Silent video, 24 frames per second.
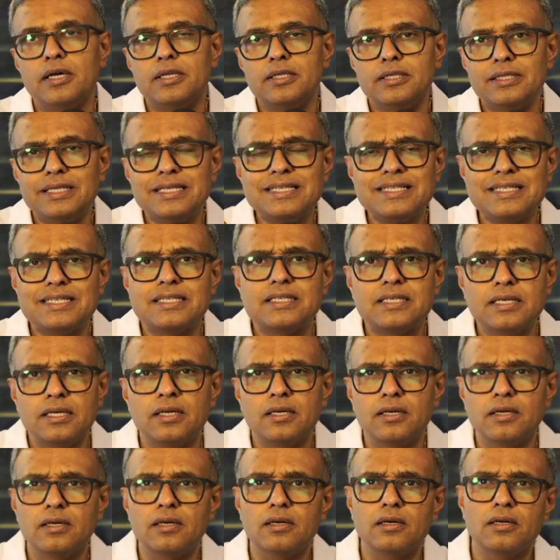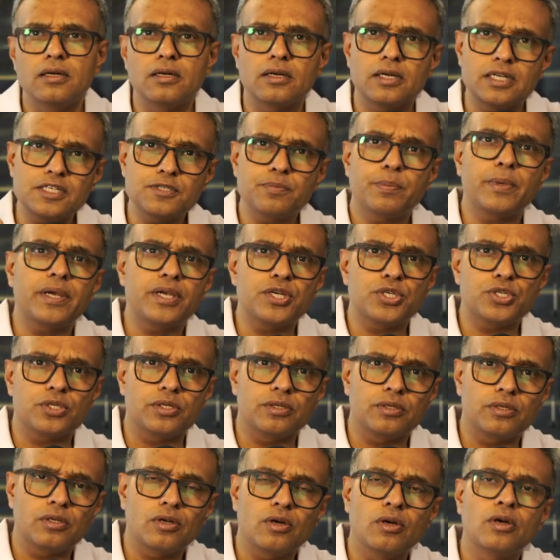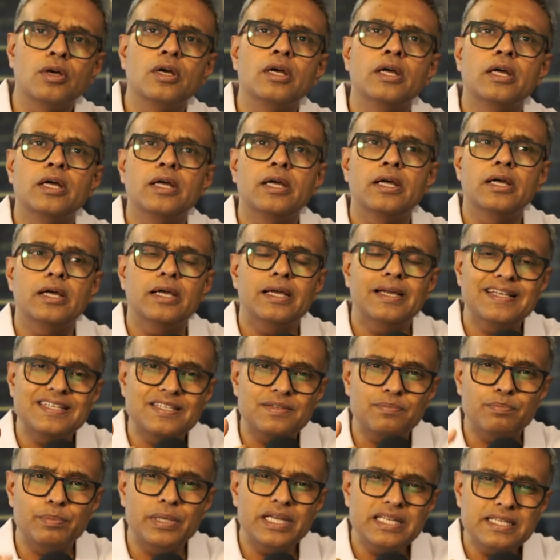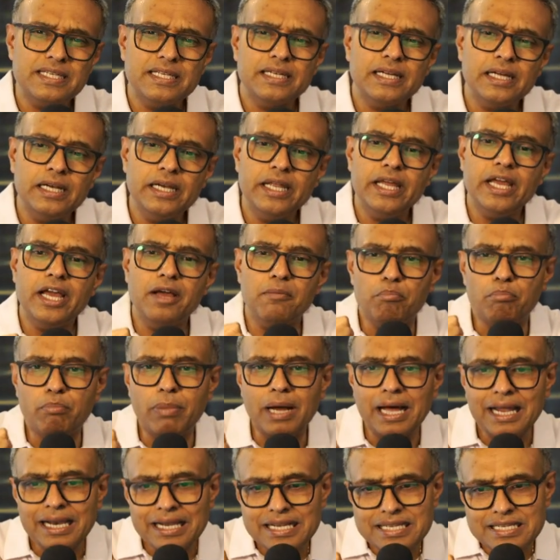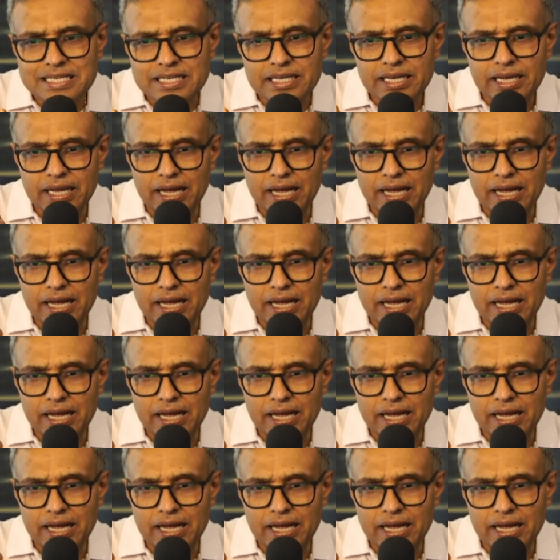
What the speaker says: This respiration is basically a balancing